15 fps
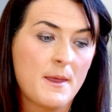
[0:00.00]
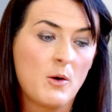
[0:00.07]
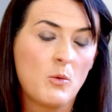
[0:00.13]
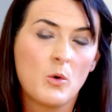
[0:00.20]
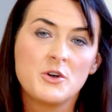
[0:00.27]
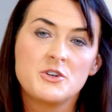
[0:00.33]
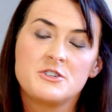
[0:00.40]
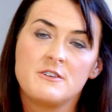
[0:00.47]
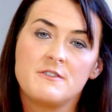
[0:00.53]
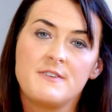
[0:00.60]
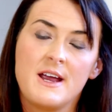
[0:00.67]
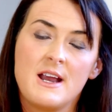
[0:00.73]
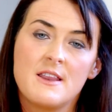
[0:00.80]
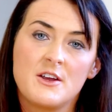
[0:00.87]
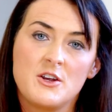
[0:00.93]
Once you
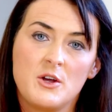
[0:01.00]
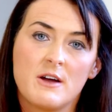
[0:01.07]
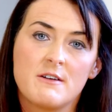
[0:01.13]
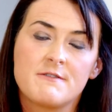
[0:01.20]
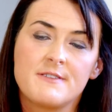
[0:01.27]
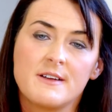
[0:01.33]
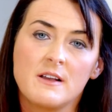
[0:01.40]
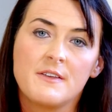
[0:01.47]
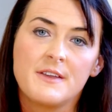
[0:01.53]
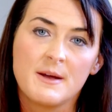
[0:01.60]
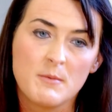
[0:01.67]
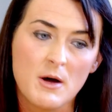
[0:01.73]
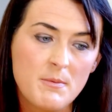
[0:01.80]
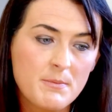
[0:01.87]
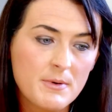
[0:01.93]
feel that you have filled
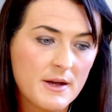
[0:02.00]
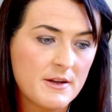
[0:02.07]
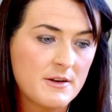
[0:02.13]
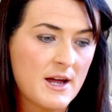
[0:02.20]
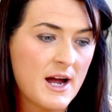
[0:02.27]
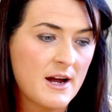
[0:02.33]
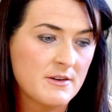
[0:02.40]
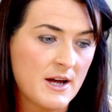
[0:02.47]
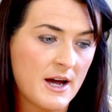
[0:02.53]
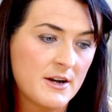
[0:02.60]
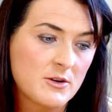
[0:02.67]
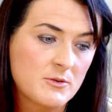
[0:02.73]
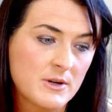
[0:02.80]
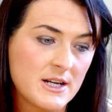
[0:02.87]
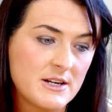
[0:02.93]
them up and
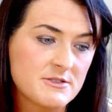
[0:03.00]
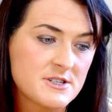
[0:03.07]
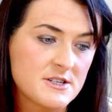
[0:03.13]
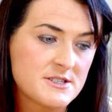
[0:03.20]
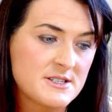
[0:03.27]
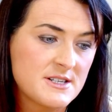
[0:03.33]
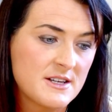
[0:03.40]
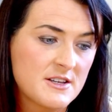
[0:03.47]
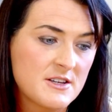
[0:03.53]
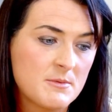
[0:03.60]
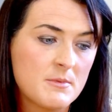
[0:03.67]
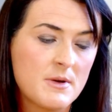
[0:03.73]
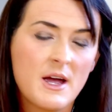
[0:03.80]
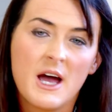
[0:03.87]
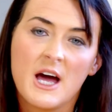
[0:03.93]
adequately resuscitated
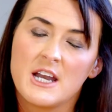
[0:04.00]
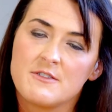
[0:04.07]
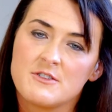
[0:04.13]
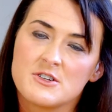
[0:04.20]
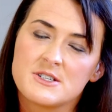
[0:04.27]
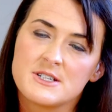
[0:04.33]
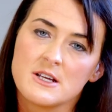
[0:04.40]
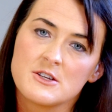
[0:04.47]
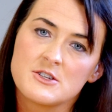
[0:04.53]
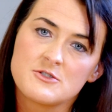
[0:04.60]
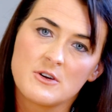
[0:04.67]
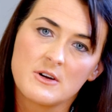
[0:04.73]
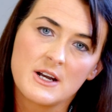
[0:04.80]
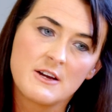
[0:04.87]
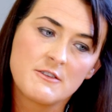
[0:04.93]
them, and if you're still
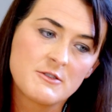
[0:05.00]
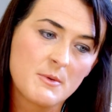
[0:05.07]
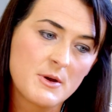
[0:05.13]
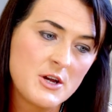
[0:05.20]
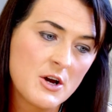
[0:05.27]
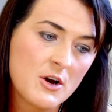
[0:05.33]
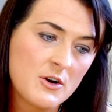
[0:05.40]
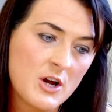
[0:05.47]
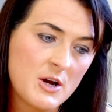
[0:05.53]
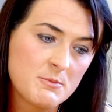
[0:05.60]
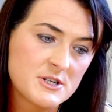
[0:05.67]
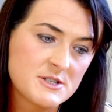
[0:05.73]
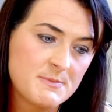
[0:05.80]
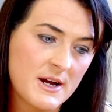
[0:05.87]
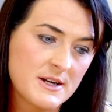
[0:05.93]
struggling from a urine out
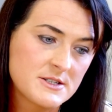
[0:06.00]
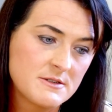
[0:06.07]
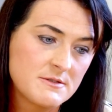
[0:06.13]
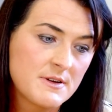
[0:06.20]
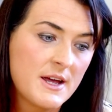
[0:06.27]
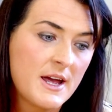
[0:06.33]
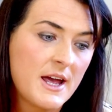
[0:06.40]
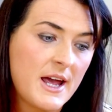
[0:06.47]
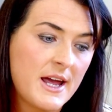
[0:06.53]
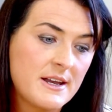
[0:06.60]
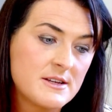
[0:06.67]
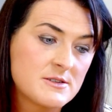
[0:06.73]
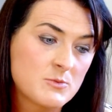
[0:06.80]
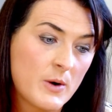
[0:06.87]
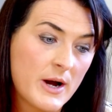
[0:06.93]
perspective, it
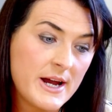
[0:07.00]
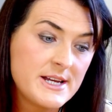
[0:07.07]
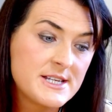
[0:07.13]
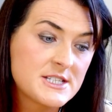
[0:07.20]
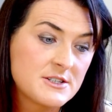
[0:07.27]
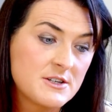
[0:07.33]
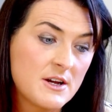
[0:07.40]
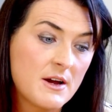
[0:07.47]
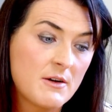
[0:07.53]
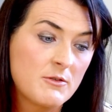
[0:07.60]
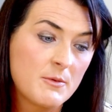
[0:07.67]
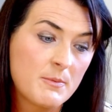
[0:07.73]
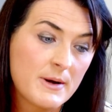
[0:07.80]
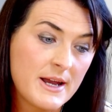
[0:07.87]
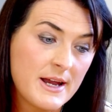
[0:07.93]
is wise to
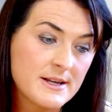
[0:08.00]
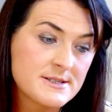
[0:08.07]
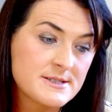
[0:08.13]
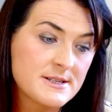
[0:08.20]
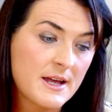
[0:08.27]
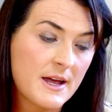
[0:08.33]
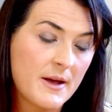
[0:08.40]
replace